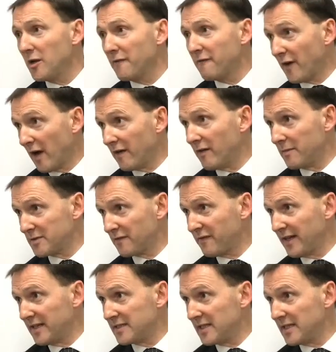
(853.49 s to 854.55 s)
firearms
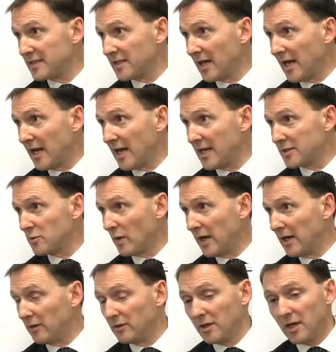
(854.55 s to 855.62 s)
offences uh, as
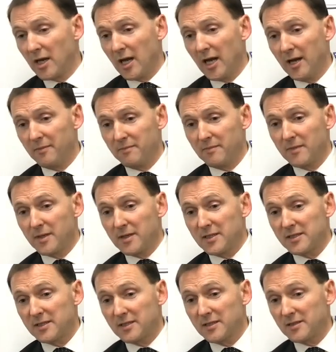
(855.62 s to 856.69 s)
well, um,
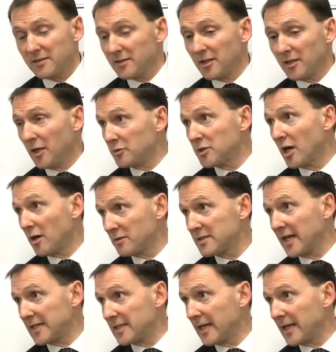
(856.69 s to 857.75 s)
you know, child
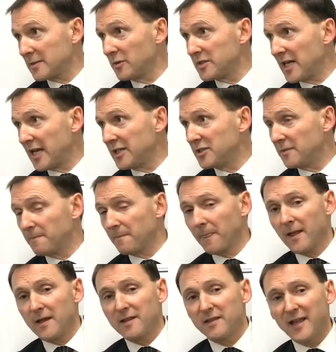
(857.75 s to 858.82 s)
sex exploitation.
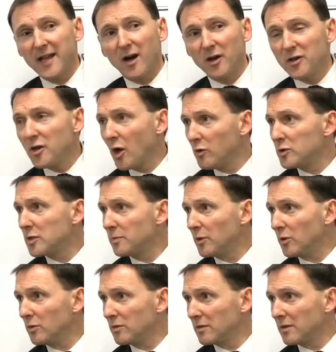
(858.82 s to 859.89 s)
They are
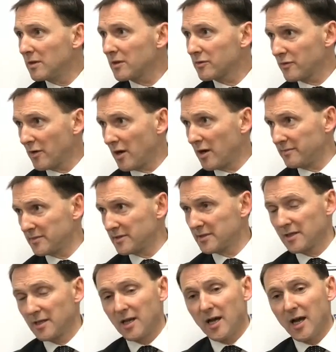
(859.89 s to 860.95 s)
notable crimes.
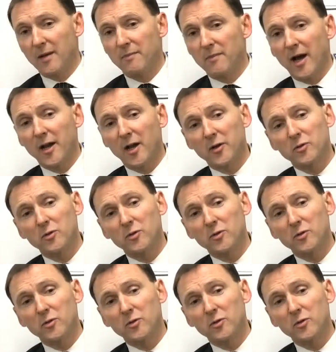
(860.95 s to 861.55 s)
Um, and I'd